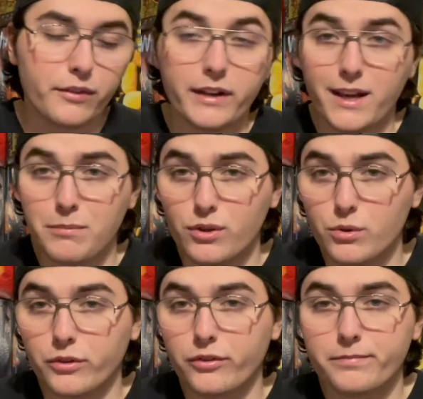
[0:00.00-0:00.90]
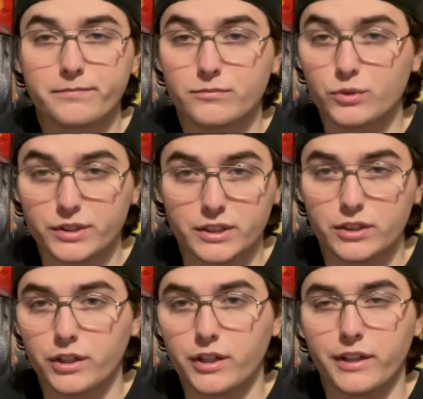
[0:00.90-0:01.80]
The debut is really
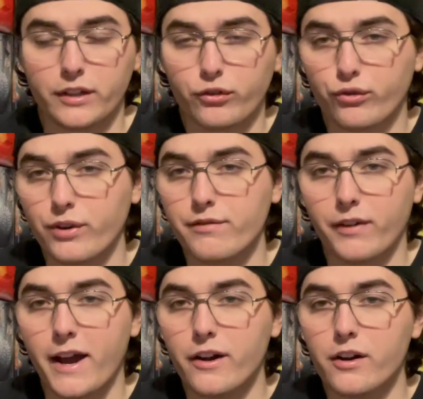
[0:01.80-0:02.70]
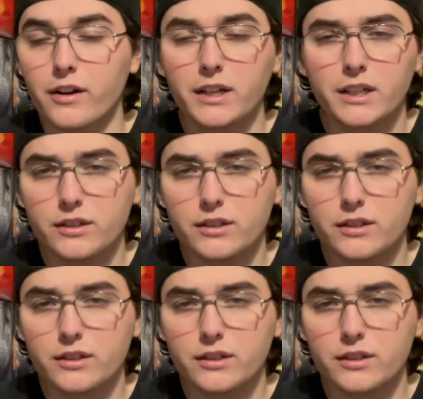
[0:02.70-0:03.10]
good, like Street Fighter,